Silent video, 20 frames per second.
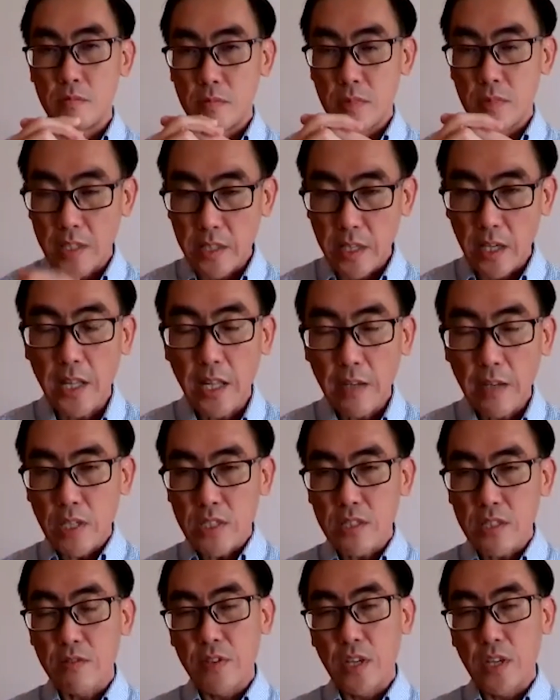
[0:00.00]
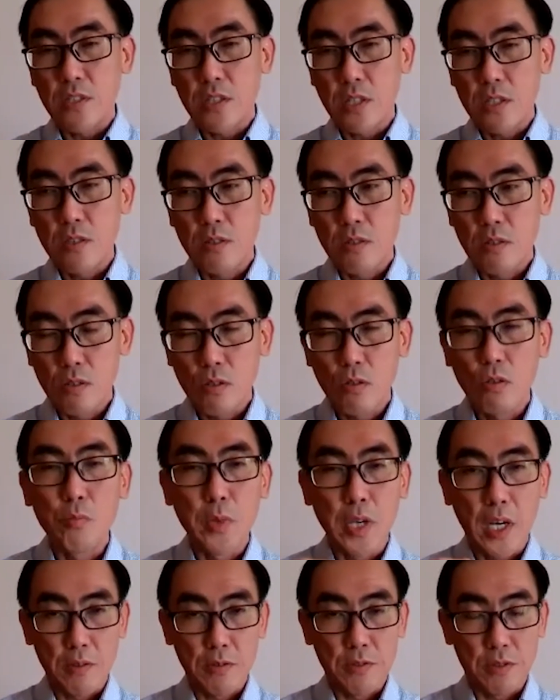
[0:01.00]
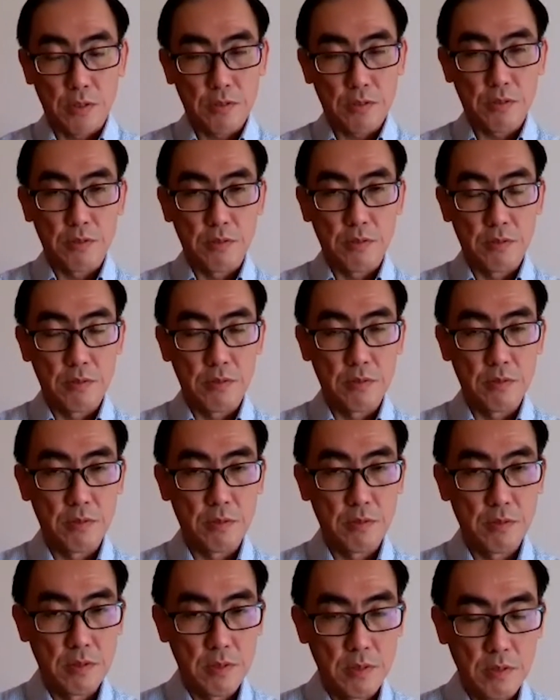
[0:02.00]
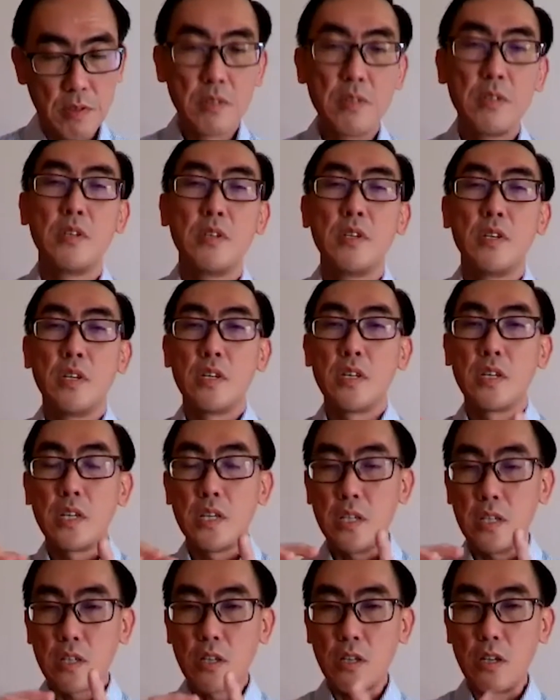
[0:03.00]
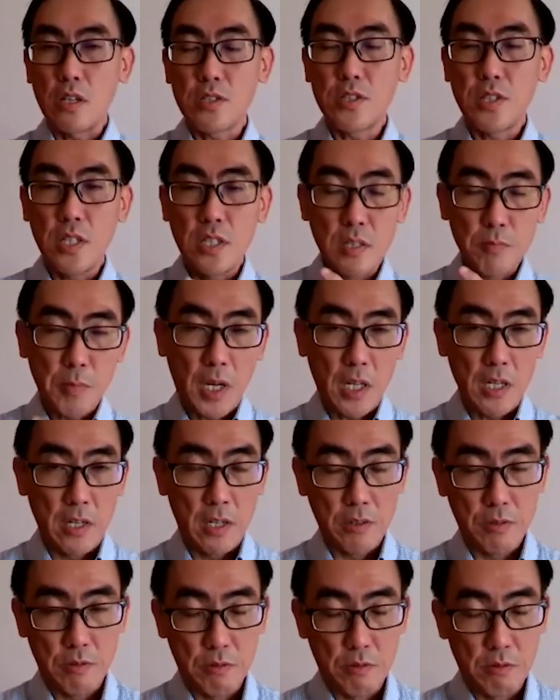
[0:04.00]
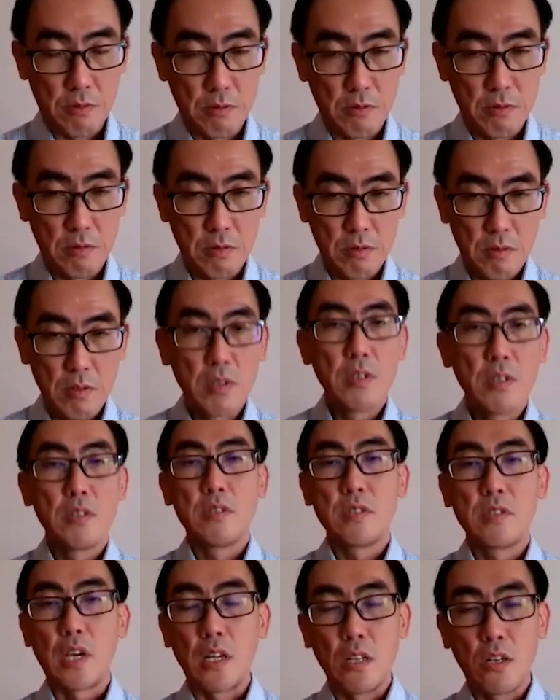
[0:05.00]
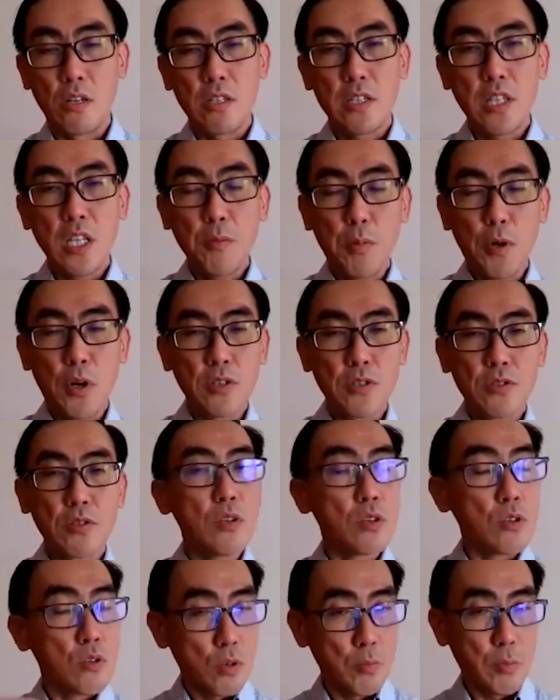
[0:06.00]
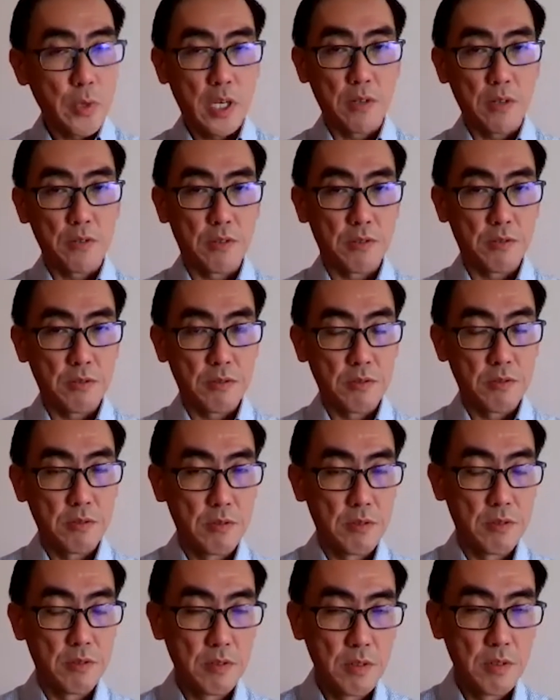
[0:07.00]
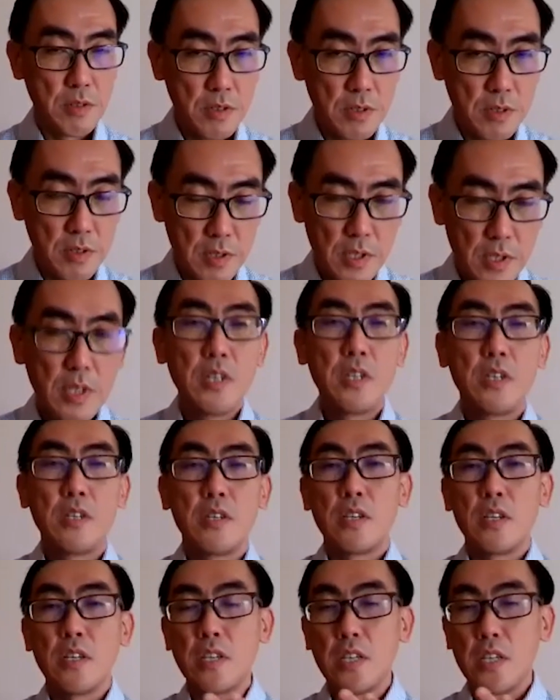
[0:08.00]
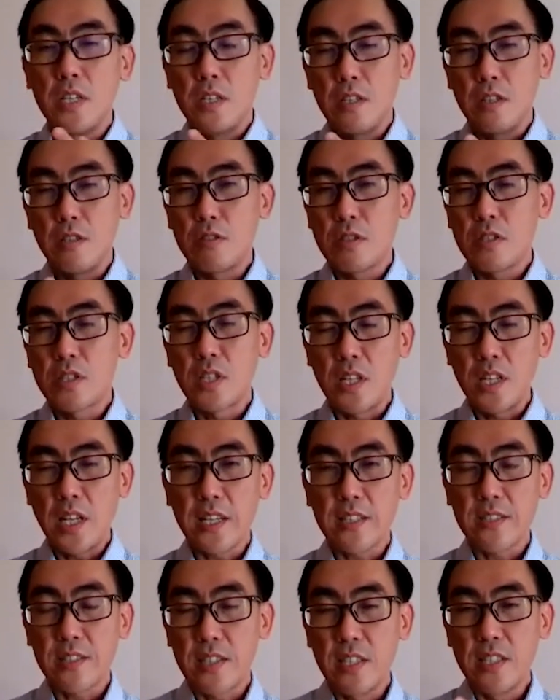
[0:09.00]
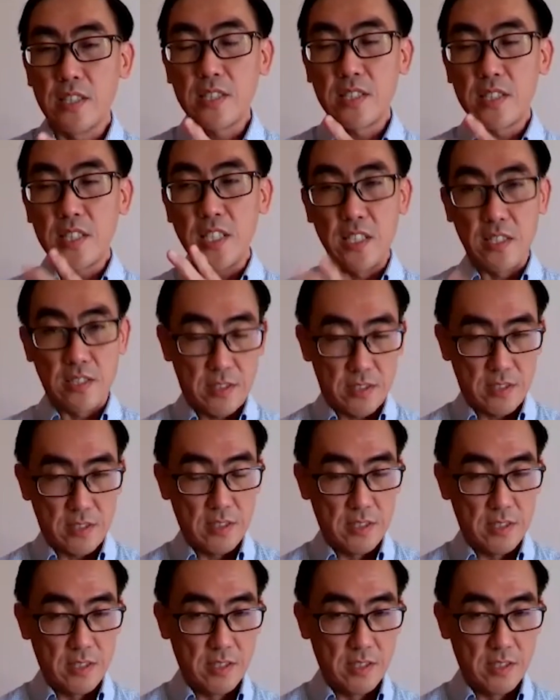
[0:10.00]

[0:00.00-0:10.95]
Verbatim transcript: That airline reservation could be outsourced. He clocks in mileage. That loyalty points could be outsourced. He selects his seats.